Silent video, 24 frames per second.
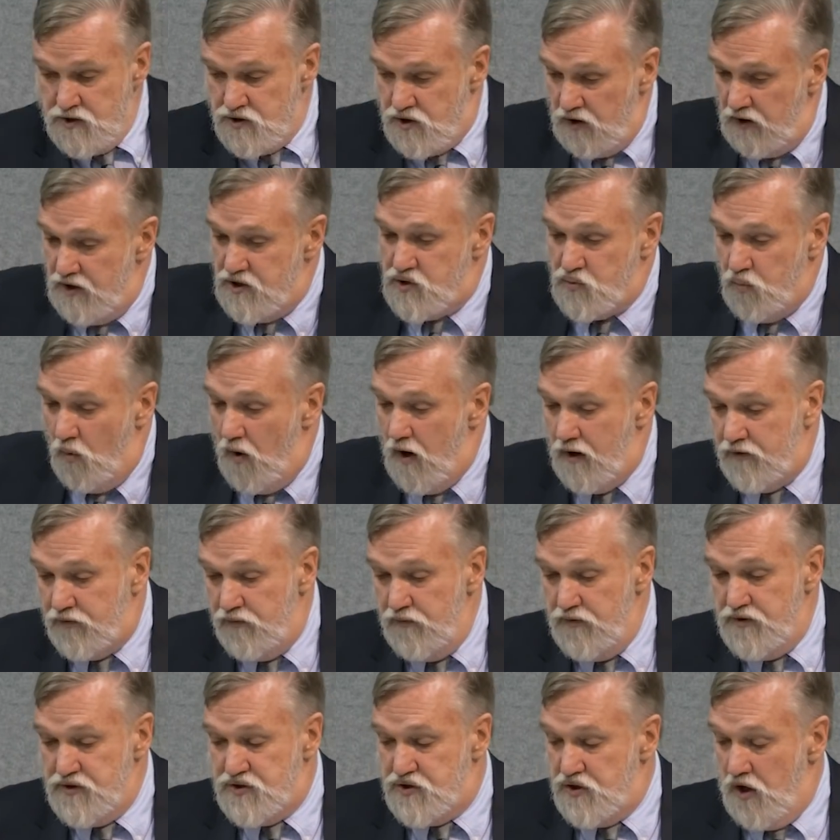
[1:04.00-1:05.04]
So let's walk
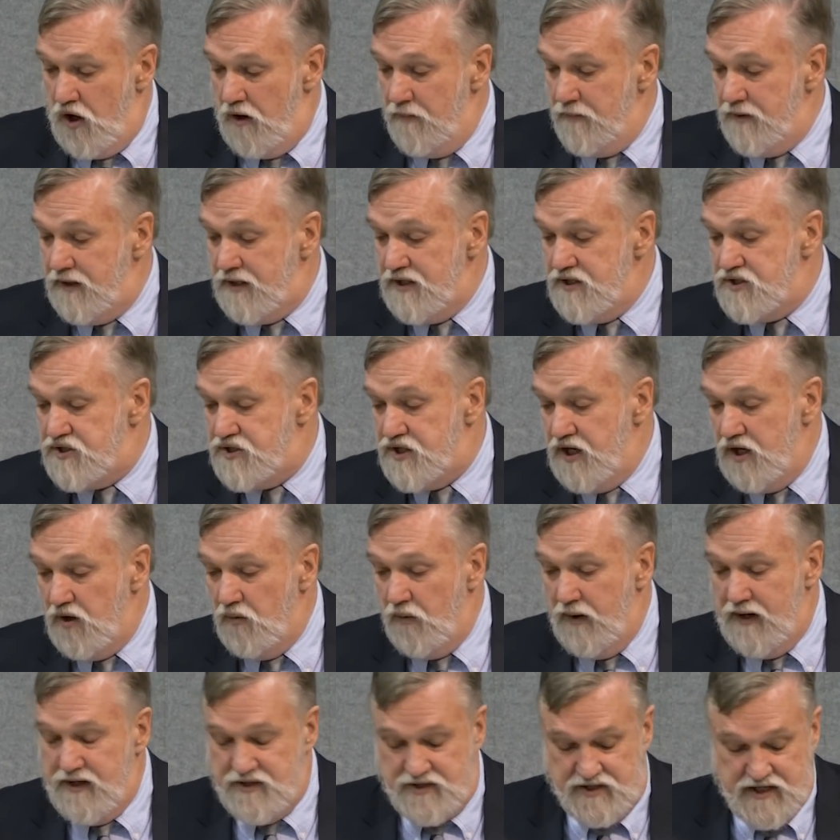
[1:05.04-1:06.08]
through the psalm and consider
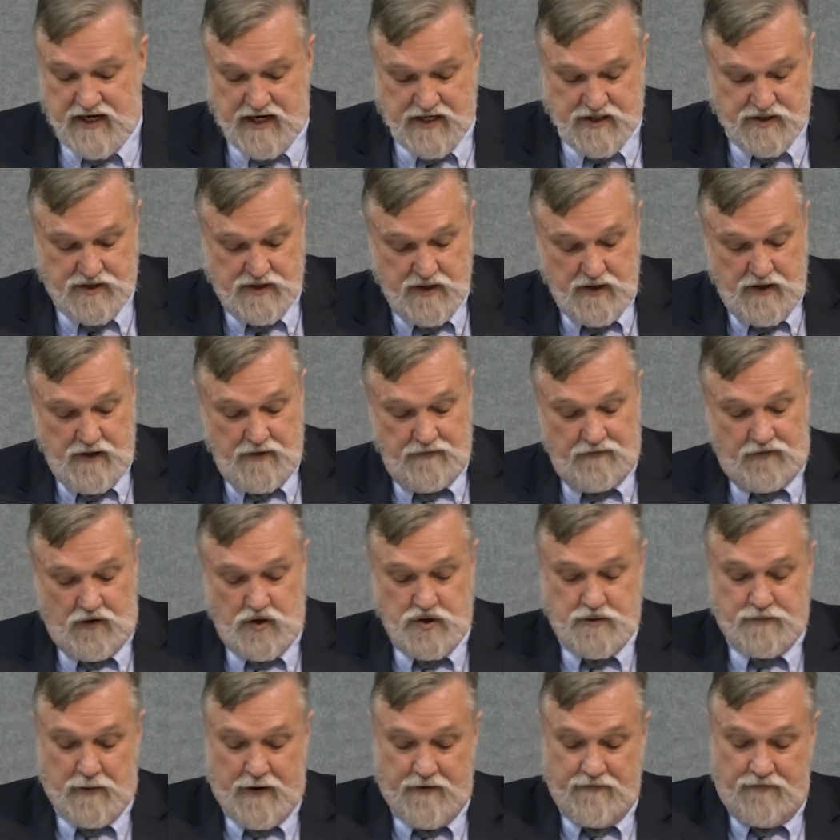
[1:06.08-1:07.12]
what it says
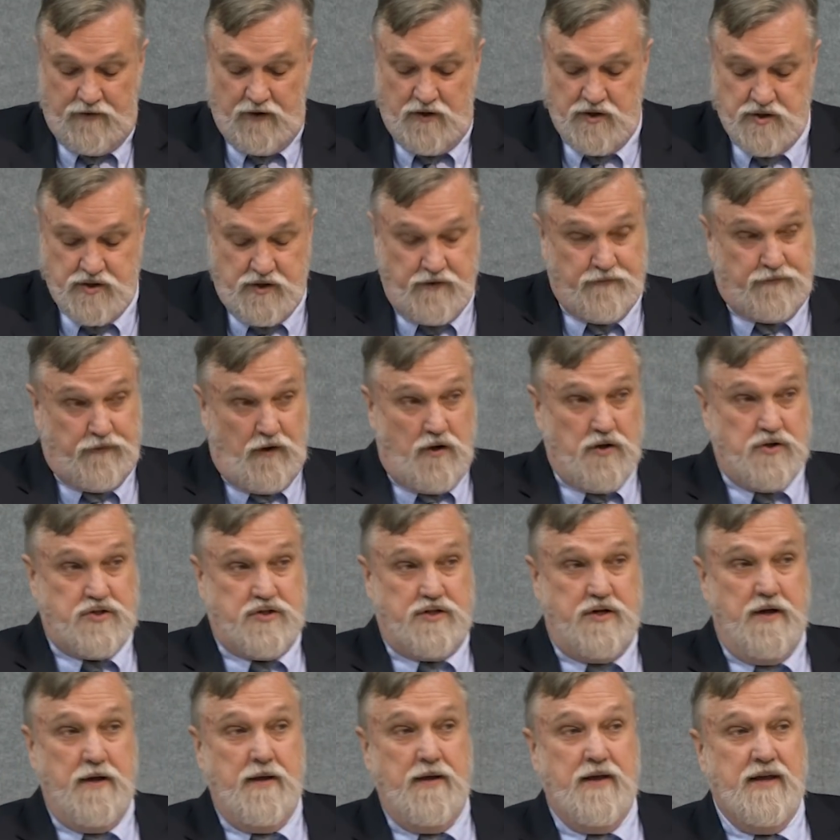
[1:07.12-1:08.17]
verse by verse. The
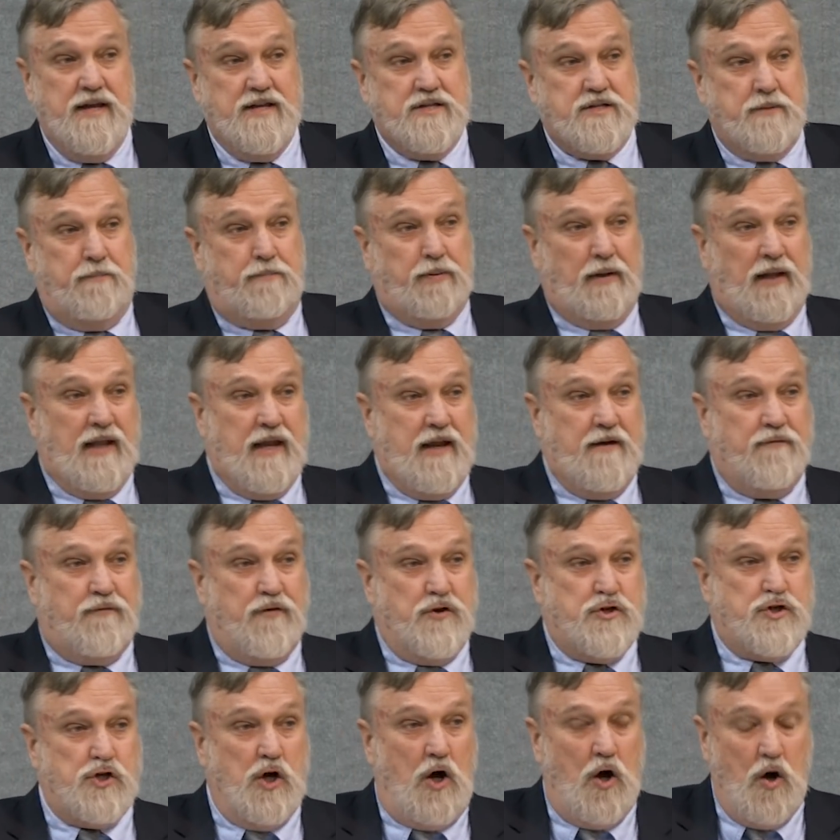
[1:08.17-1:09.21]
first is a plea
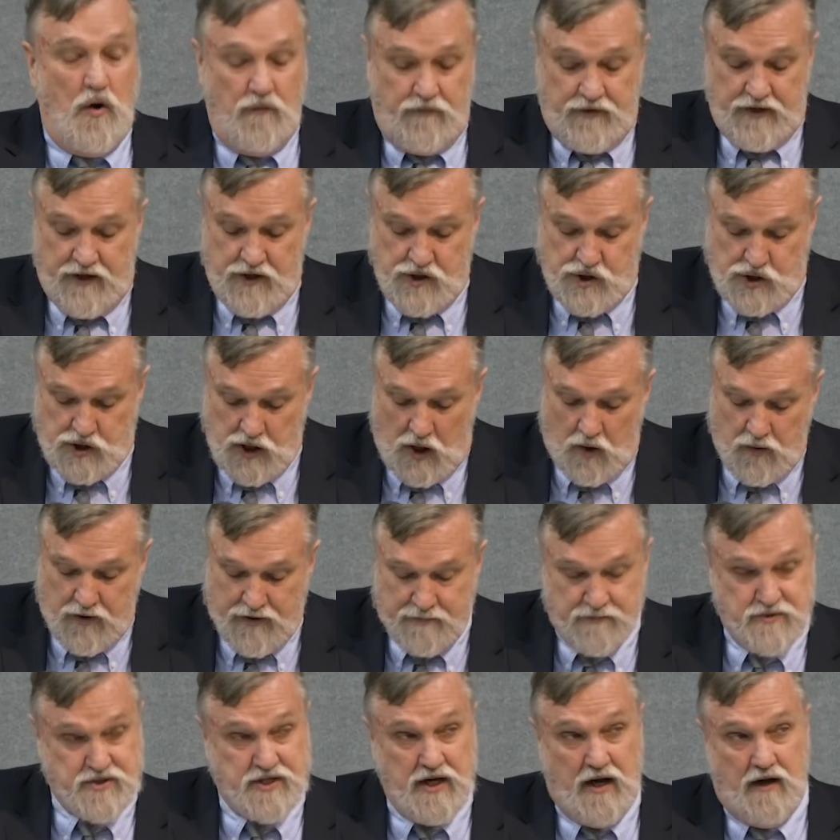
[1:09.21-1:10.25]
for Jehovah to show
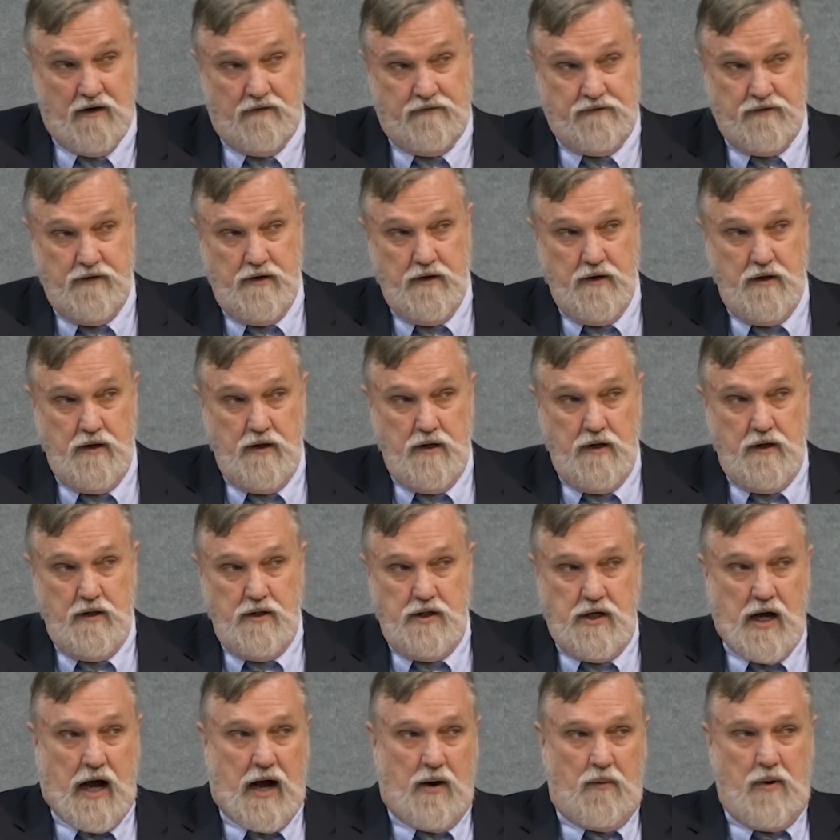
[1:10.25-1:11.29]
himself.
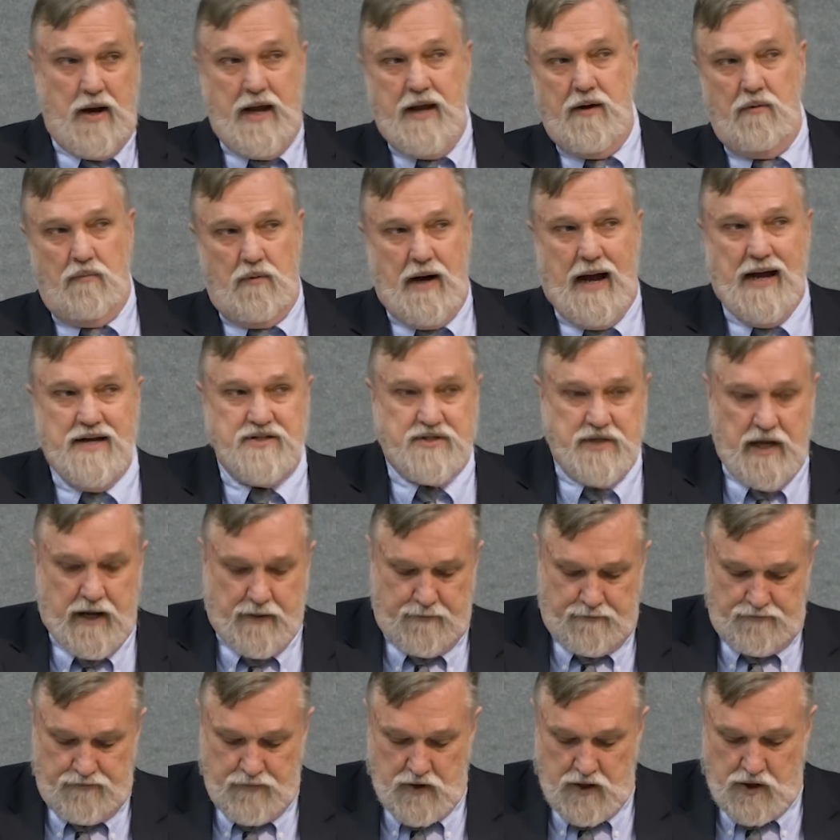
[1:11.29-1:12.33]
Yahweh, rise
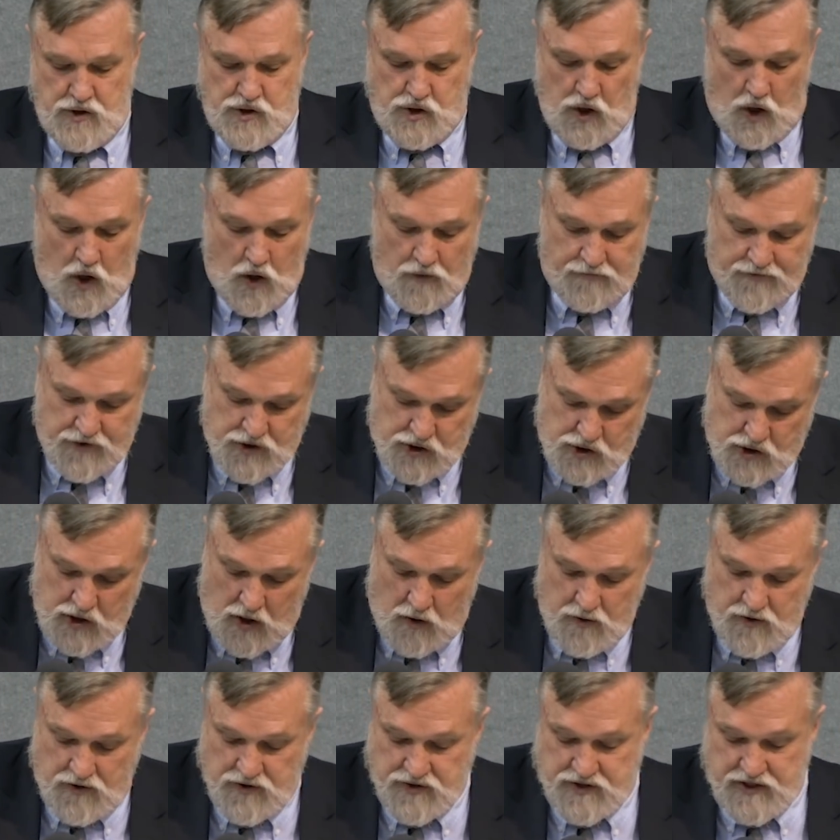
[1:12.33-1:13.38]
up. Jehovah,
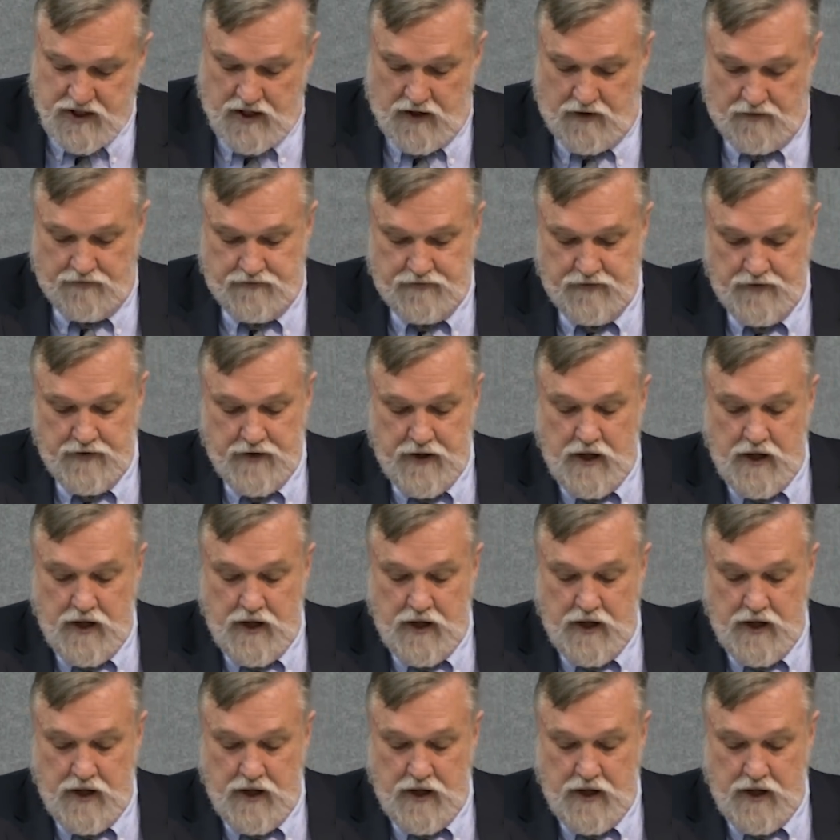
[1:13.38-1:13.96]
show yourself.